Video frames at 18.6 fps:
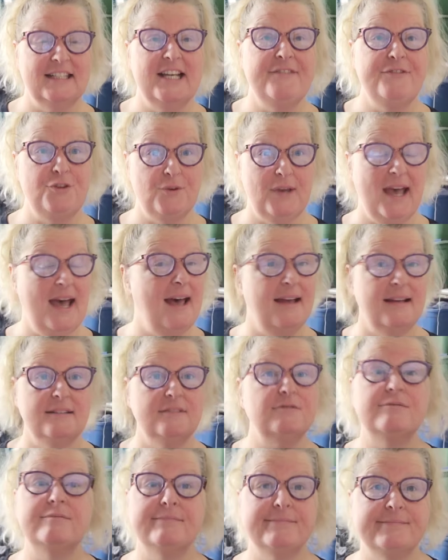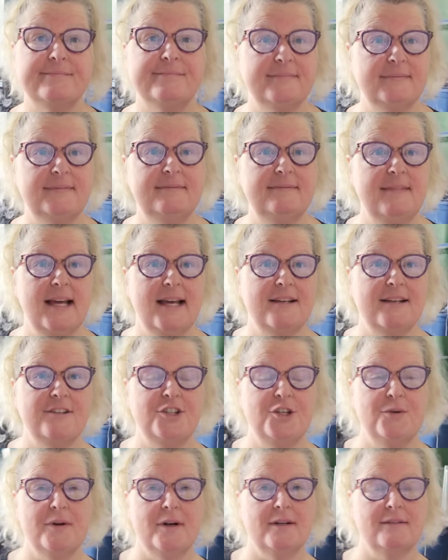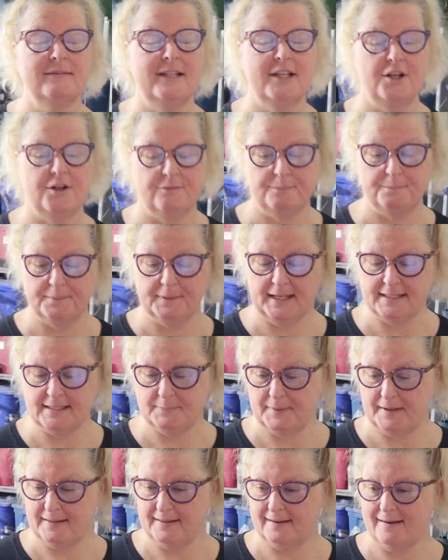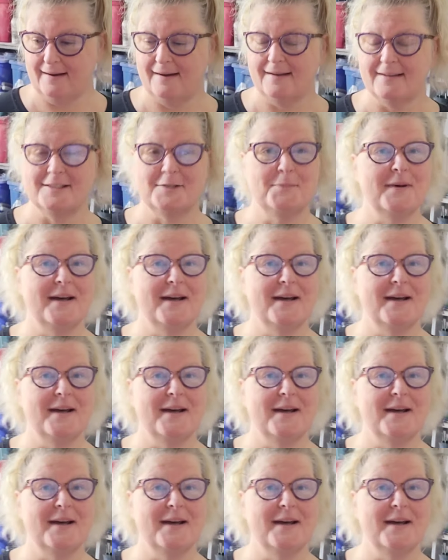If you can, then you are, you know, blessed by the gods.